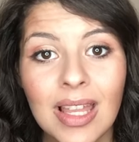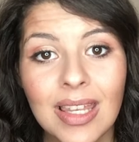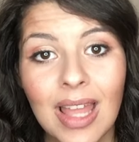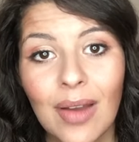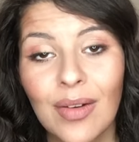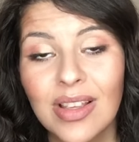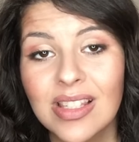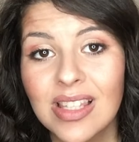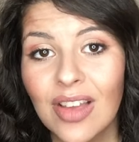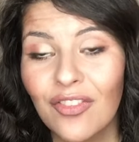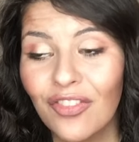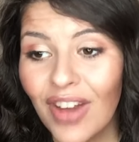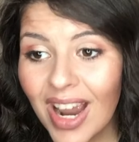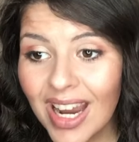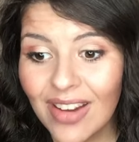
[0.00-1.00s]
Now, it's
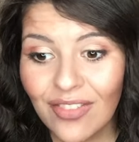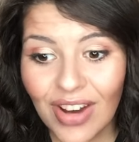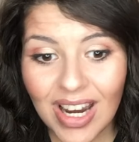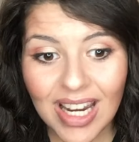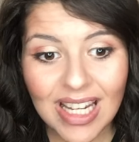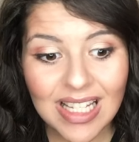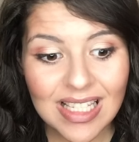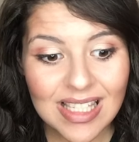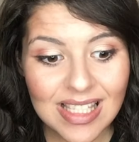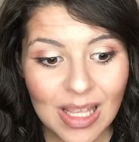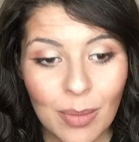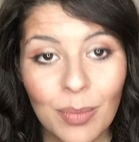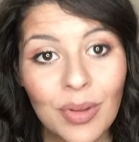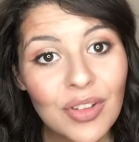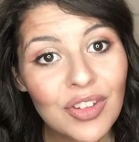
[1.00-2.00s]
very, very
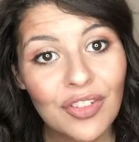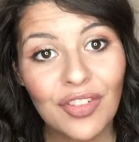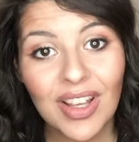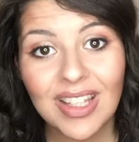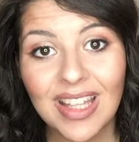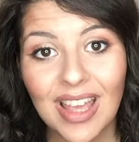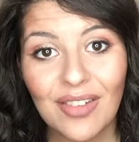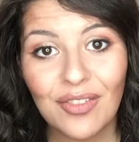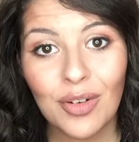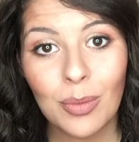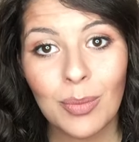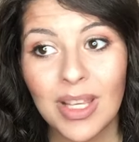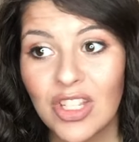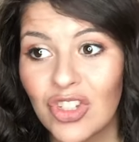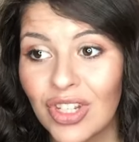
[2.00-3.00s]
simple to find that
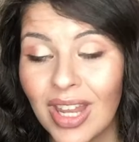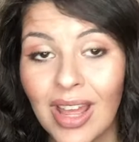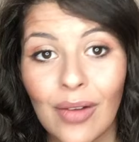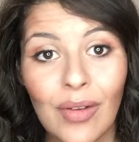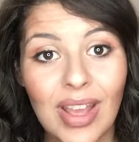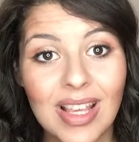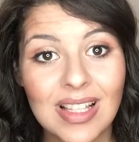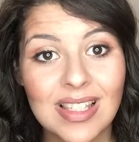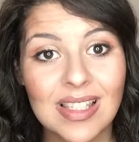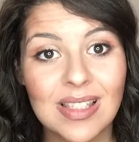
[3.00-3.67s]
information out.